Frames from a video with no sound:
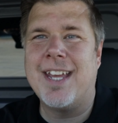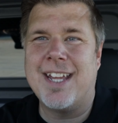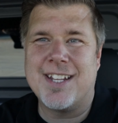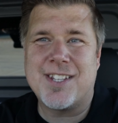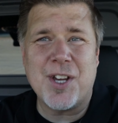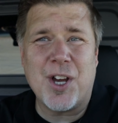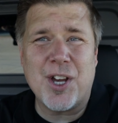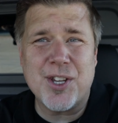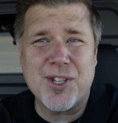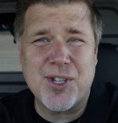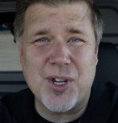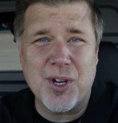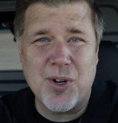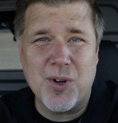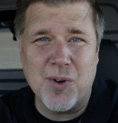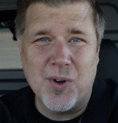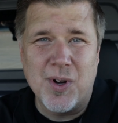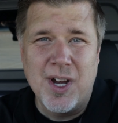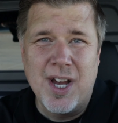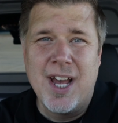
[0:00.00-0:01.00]
It's
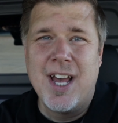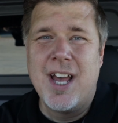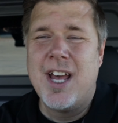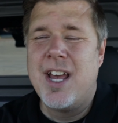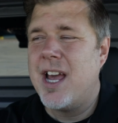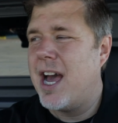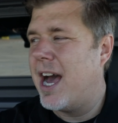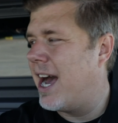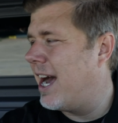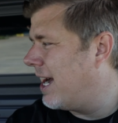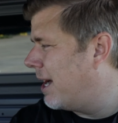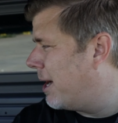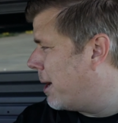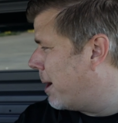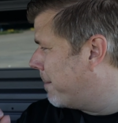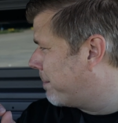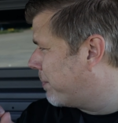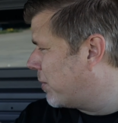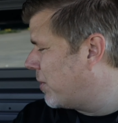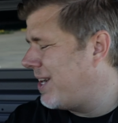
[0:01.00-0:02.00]
also uh,
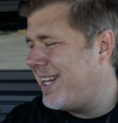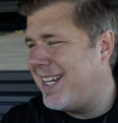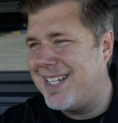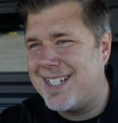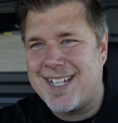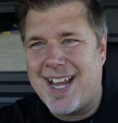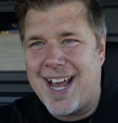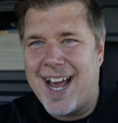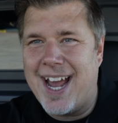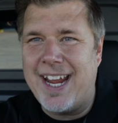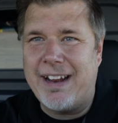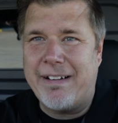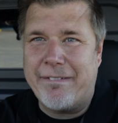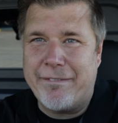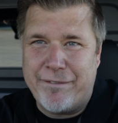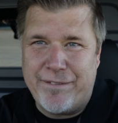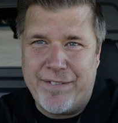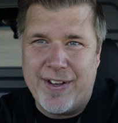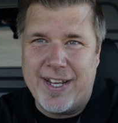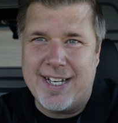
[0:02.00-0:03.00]
a pretty tight
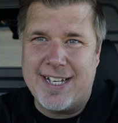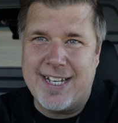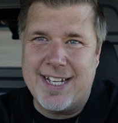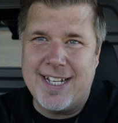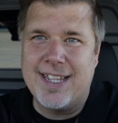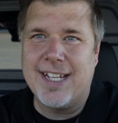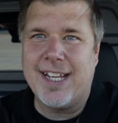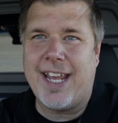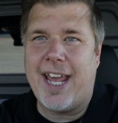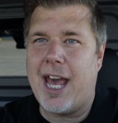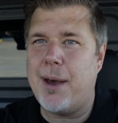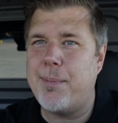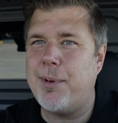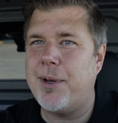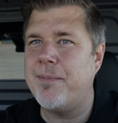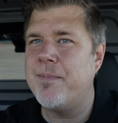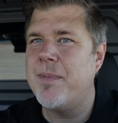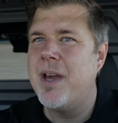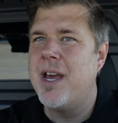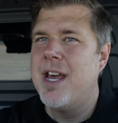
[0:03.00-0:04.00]
fit in the
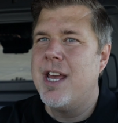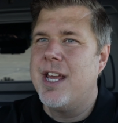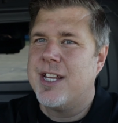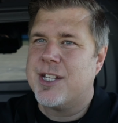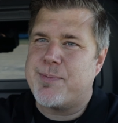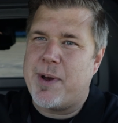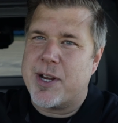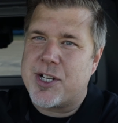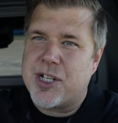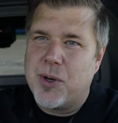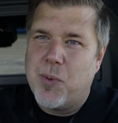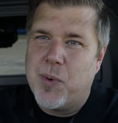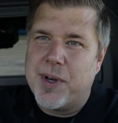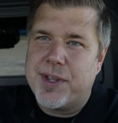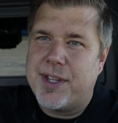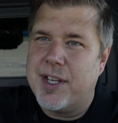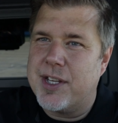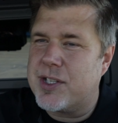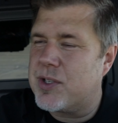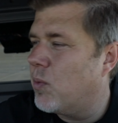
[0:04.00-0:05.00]
cabin, especially
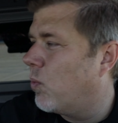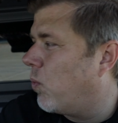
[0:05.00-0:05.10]
with this